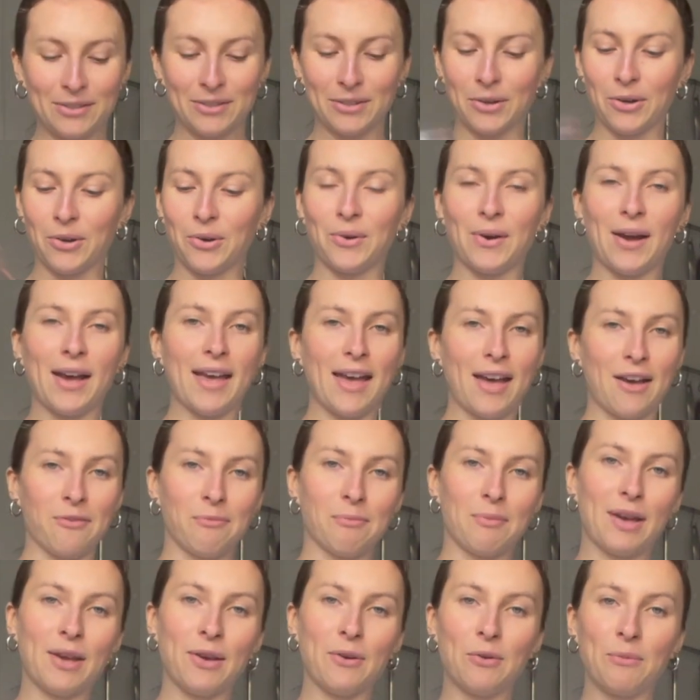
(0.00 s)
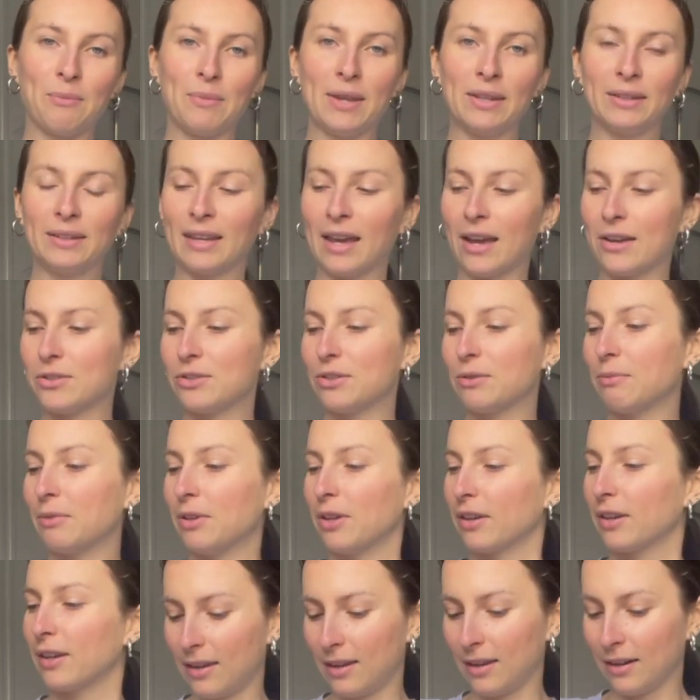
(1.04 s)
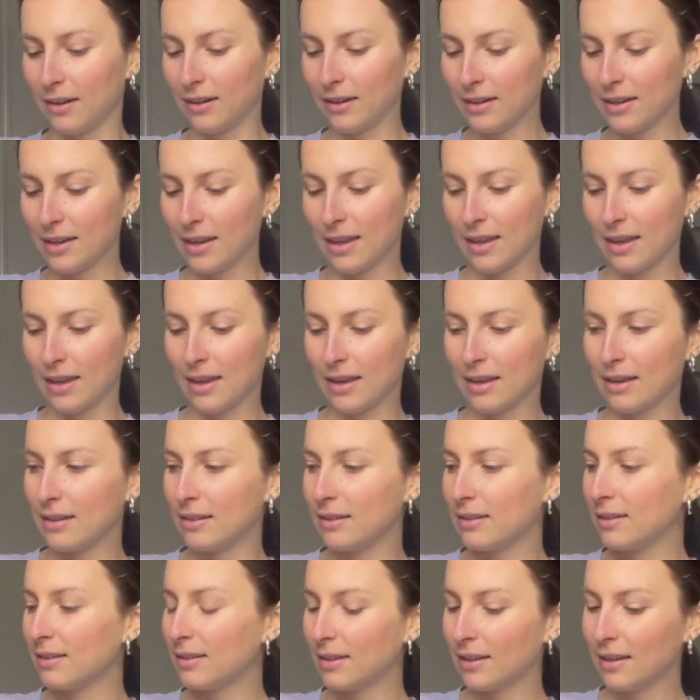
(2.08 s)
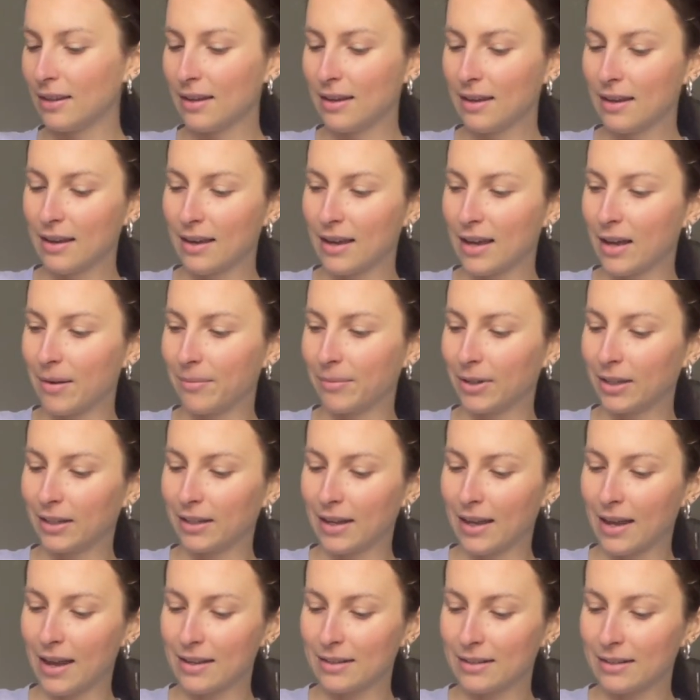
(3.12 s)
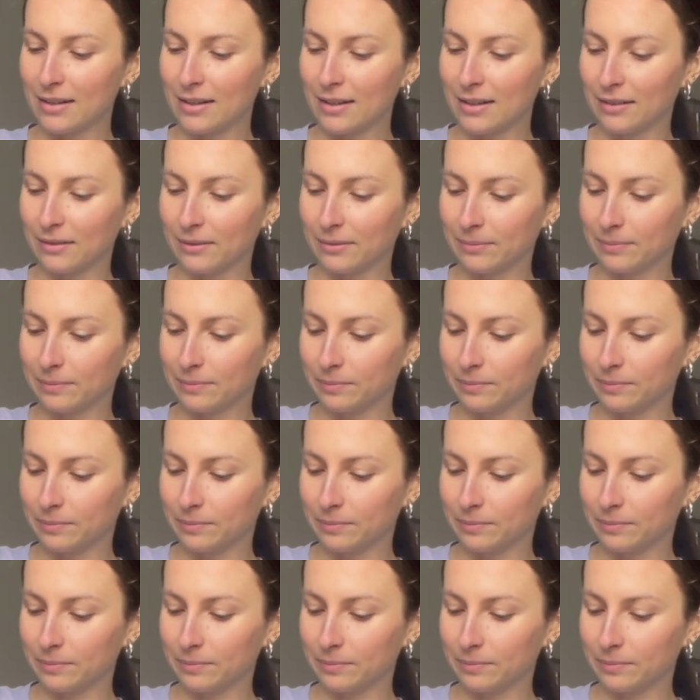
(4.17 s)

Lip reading: So I have my homemade cashew milk here, and I'm gonna add it in.